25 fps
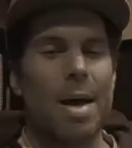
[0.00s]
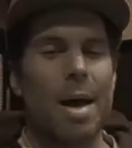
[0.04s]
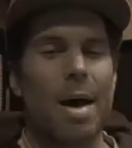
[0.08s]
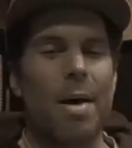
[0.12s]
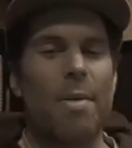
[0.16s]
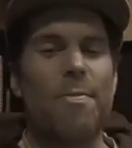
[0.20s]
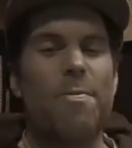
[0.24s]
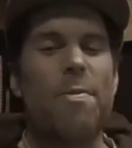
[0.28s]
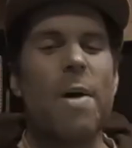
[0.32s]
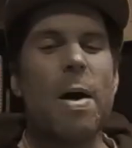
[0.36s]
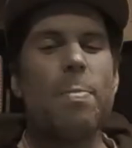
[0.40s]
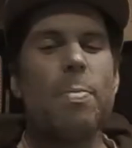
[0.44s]

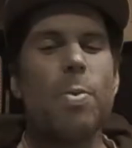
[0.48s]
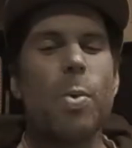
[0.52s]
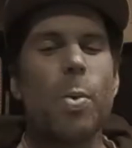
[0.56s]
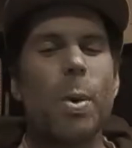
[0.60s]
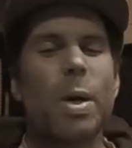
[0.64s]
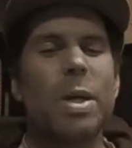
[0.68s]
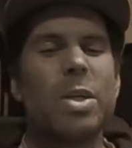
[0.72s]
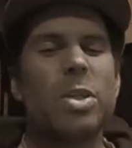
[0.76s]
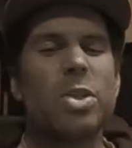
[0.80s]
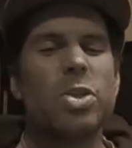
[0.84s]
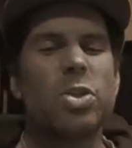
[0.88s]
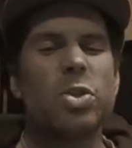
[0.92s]
A
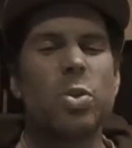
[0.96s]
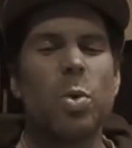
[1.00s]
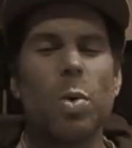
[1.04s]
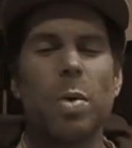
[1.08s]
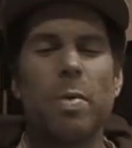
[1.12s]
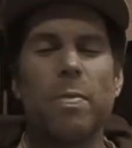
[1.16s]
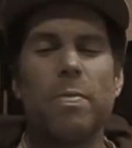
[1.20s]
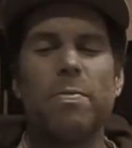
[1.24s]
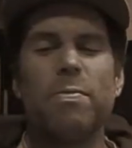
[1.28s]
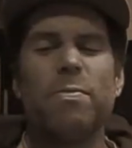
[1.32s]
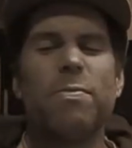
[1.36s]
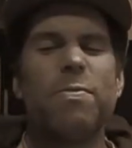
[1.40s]
February
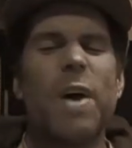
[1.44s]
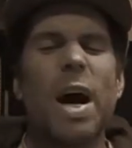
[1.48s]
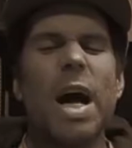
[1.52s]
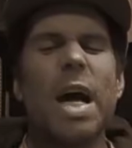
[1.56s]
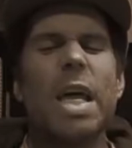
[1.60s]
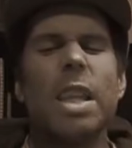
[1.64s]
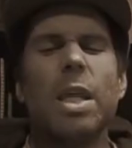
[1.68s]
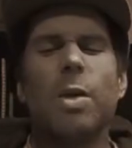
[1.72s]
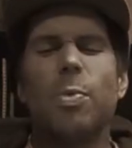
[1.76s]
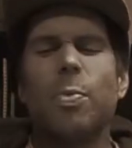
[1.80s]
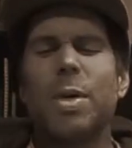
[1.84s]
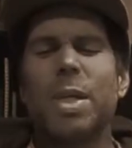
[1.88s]
storm
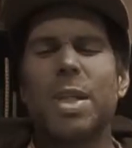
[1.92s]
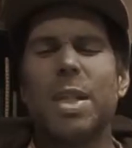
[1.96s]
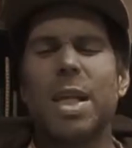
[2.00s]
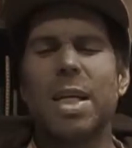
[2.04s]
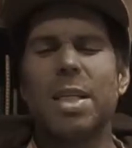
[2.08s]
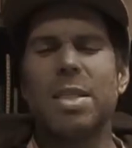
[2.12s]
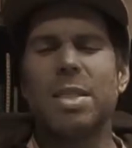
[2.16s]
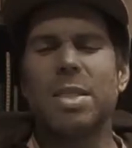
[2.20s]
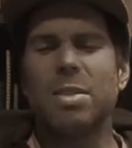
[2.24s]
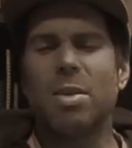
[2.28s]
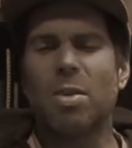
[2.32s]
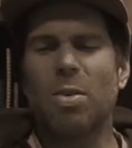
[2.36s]
finally
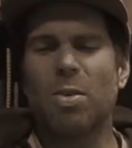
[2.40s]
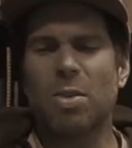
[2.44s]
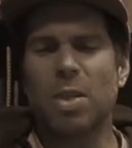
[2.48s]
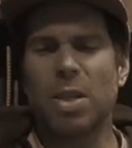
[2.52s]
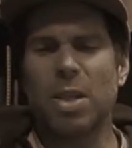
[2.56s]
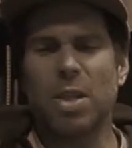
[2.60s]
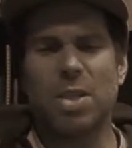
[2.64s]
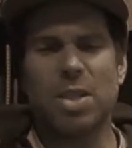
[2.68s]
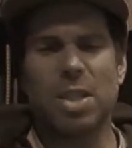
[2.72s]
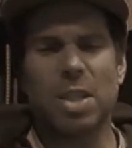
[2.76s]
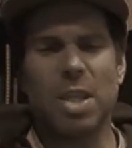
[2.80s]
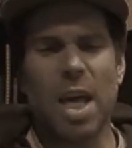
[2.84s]
relented
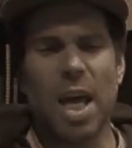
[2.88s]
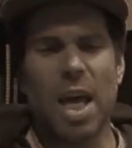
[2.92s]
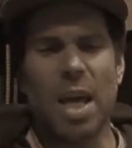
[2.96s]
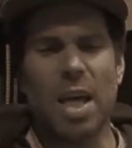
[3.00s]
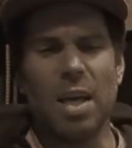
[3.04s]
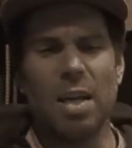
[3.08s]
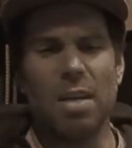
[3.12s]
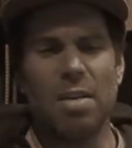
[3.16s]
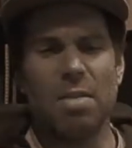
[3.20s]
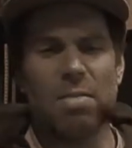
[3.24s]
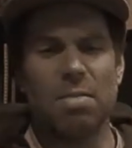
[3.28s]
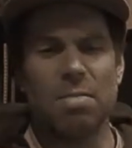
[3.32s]
earlier
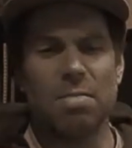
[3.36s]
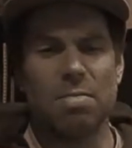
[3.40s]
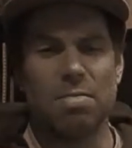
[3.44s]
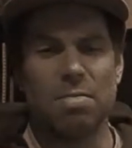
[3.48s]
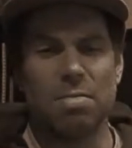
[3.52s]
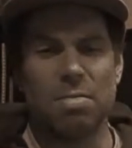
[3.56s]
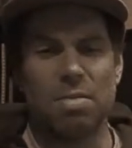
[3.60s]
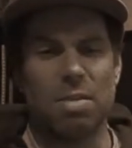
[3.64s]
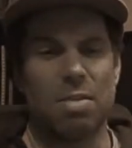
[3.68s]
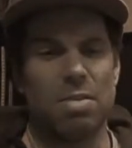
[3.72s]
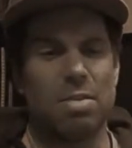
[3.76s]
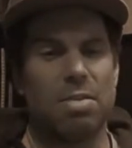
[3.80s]
today.
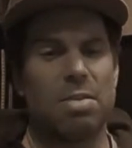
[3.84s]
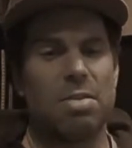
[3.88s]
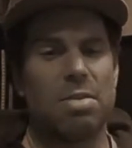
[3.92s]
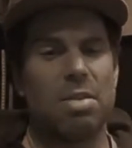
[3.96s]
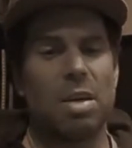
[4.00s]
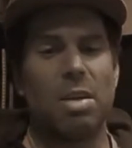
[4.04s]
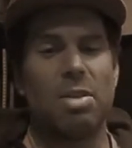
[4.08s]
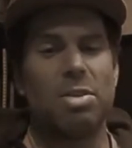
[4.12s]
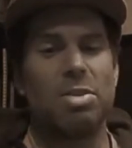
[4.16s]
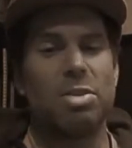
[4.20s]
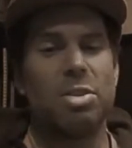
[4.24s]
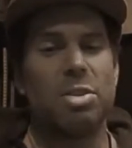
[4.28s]
The
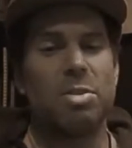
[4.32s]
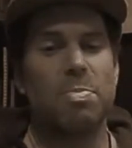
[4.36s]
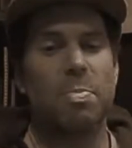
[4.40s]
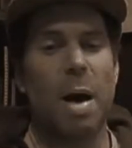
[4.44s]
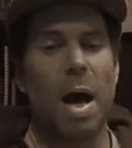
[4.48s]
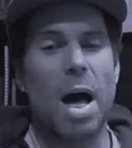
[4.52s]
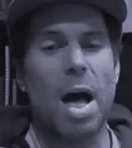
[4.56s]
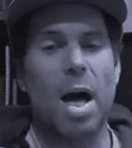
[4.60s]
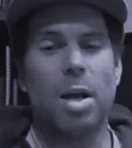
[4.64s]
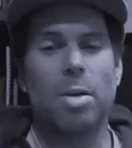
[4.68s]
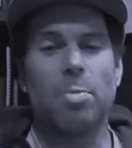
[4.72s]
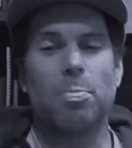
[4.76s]
sun
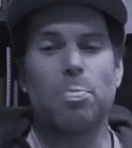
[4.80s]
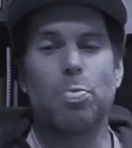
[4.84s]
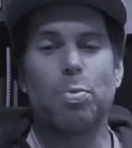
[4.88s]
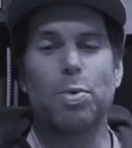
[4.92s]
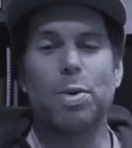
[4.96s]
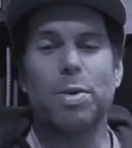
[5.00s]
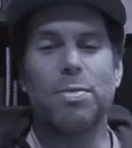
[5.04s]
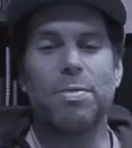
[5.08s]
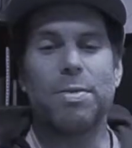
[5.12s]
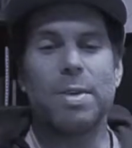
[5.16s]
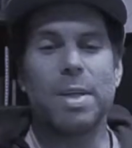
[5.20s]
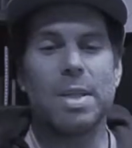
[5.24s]
smiled
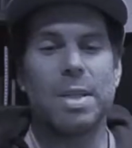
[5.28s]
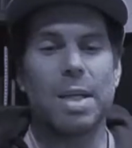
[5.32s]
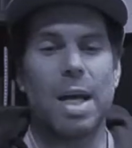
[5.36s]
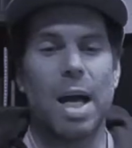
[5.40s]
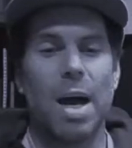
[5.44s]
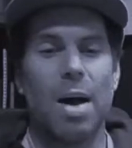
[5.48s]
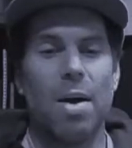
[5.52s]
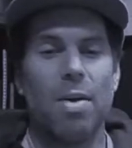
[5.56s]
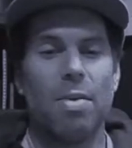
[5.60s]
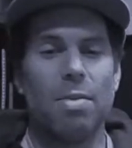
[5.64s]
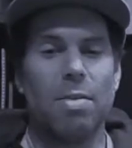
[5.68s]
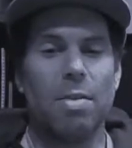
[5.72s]
briefly
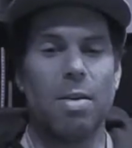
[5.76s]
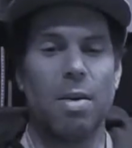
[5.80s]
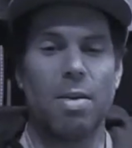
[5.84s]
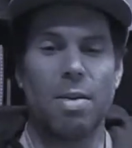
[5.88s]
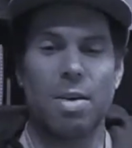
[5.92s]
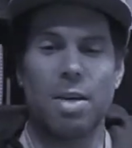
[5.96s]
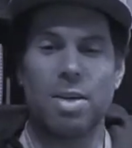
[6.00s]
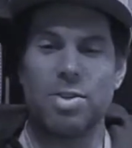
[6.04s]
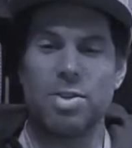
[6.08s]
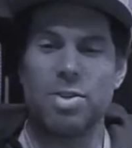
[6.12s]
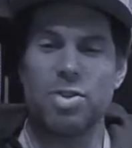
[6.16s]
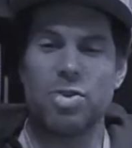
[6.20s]
down
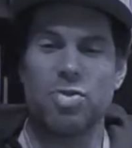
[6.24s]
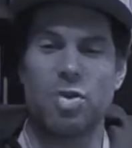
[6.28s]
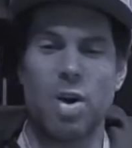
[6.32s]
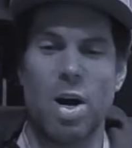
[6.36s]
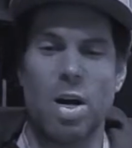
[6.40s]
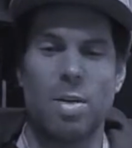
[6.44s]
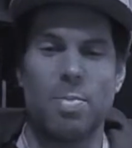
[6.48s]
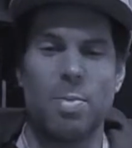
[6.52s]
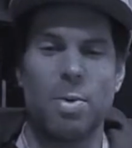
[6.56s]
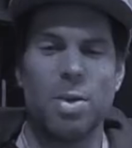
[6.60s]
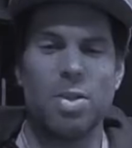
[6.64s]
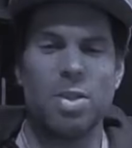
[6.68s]
on us
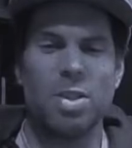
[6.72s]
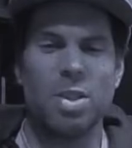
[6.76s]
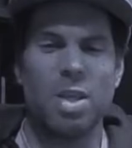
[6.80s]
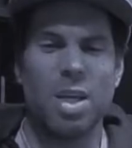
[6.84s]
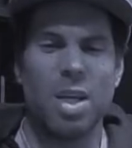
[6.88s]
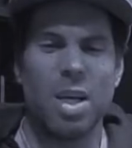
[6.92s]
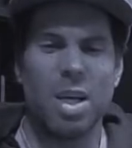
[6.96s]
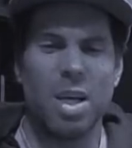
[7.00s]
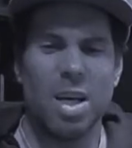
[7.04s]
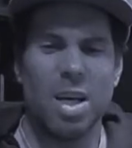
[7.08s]
astronomers,